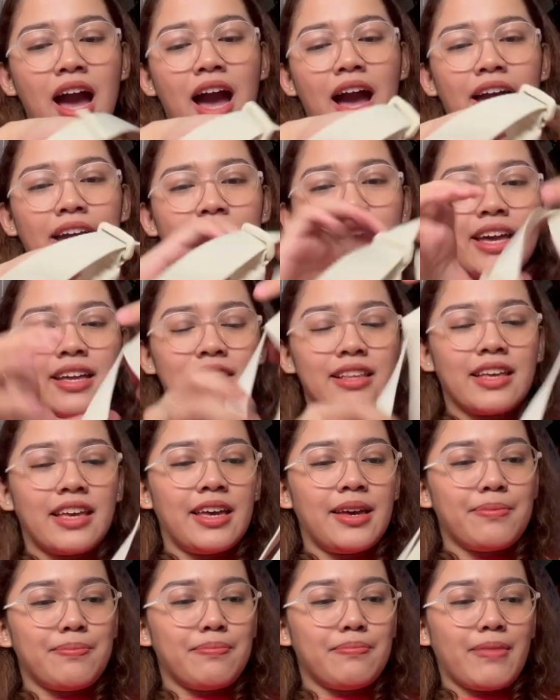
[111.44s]
I can
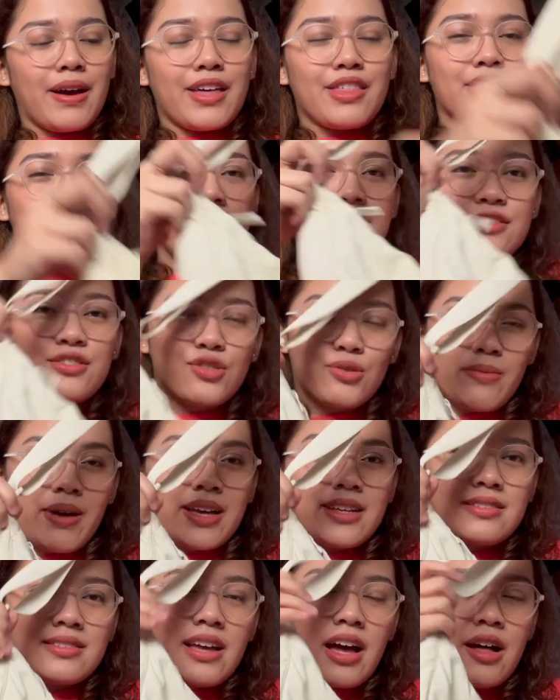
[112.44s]
keep my things to
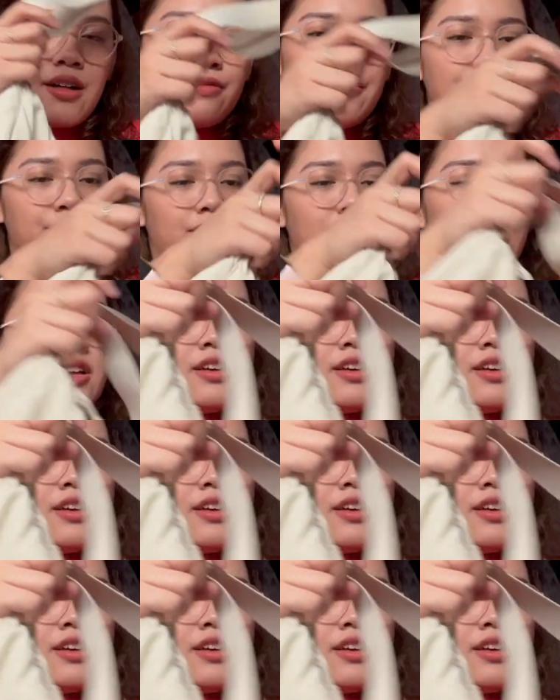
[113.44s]
myself.